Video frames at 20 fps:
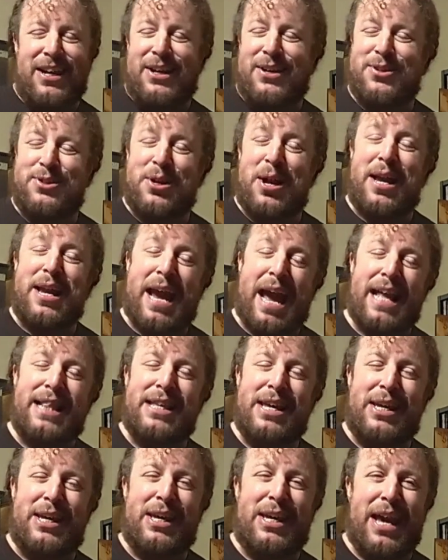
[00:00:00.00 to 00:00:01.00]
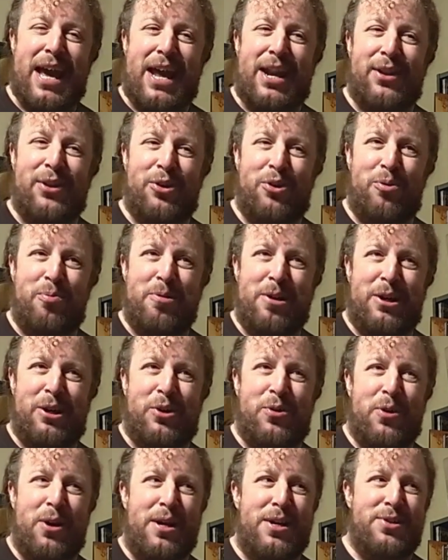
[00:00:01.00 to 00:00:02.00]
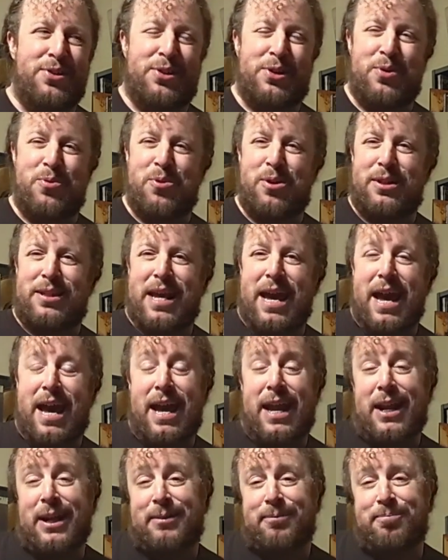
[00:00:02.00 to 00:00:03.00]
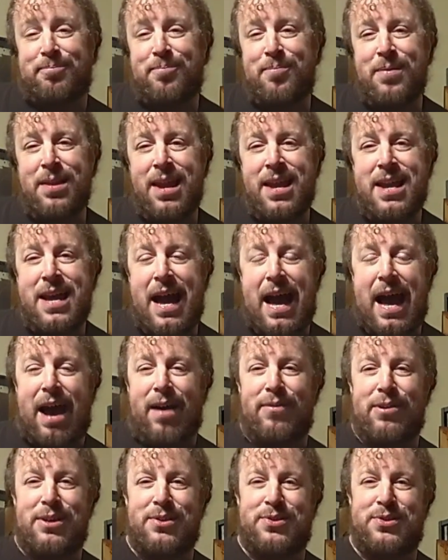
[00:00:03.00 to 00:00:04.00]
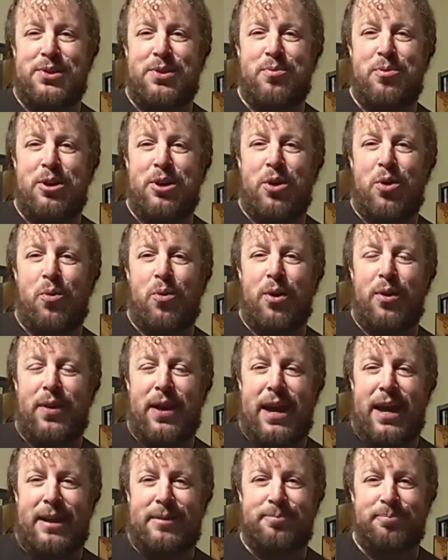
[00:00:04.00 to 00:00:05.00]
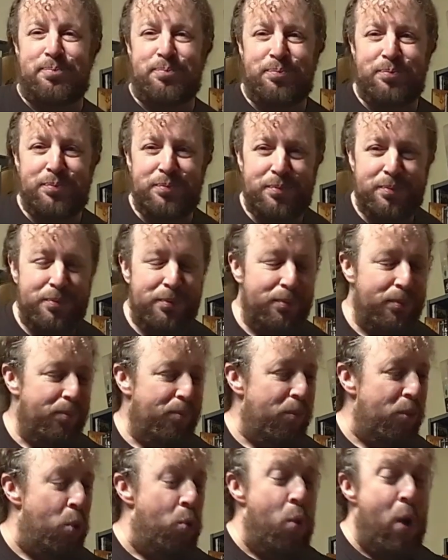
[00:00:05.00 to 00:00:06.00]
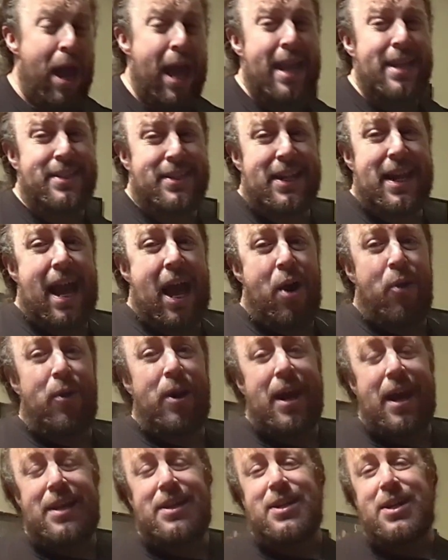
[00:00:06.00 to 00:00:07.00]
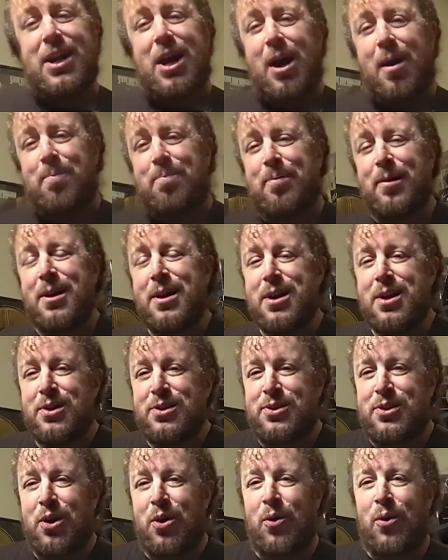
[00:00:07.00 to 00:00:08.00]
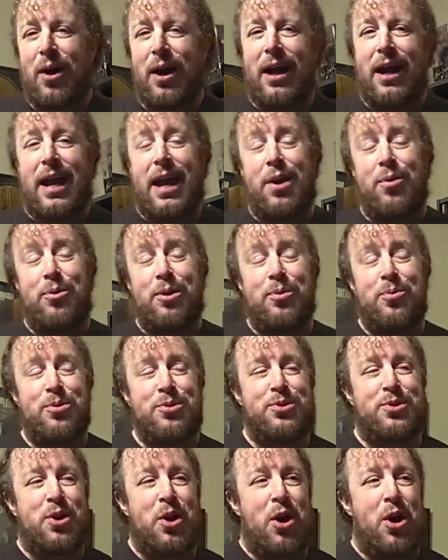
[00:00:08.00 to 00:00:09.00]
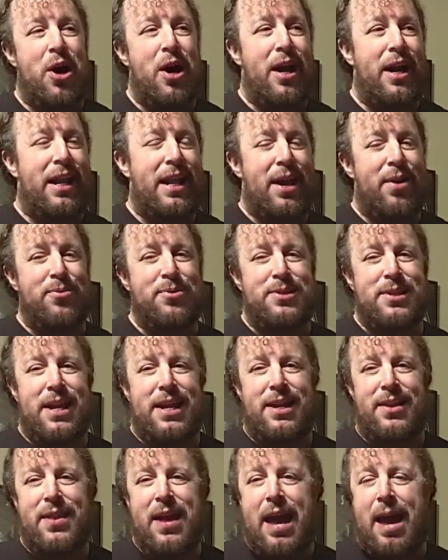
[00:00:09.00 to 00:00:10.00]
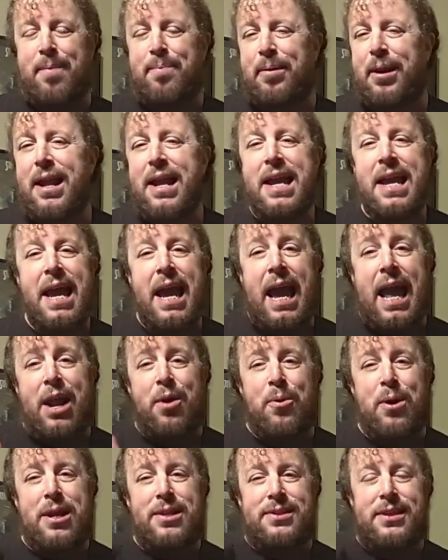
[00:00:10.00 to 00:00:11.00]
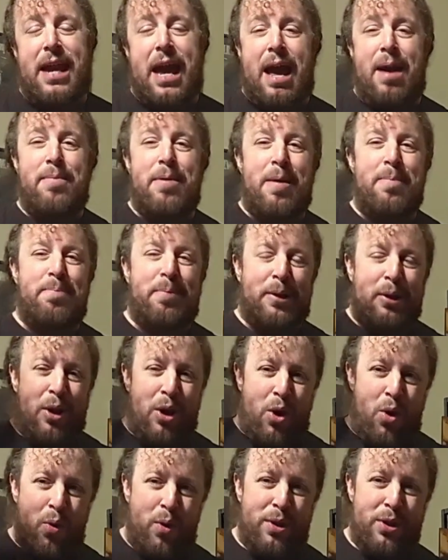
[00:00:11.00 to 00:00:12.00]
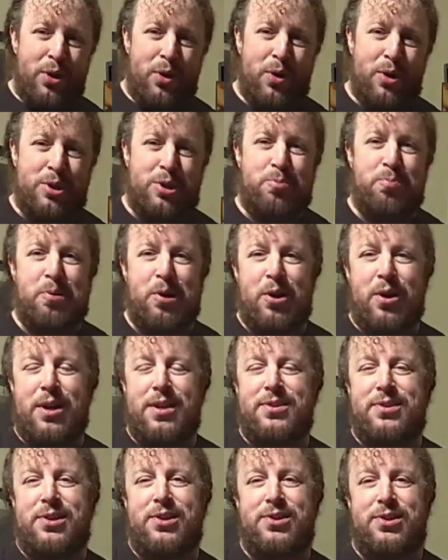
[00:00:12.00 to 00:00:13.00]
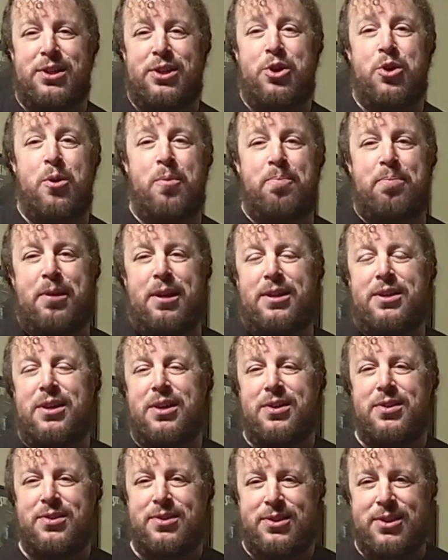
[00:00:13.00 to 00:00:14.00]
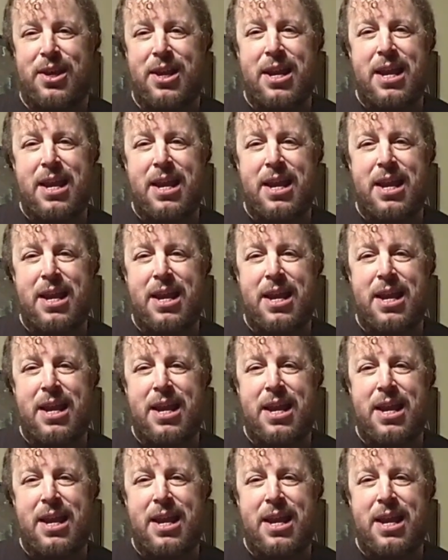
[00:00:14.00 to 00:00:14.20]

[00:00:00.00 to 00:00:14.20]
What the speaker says: So yeah, I think he got a little bit crazy with that, and obviously we know where that went and how it ended up. So Henry was gone, and that was the end of that. But anyways, comment below with your experiences and your opinions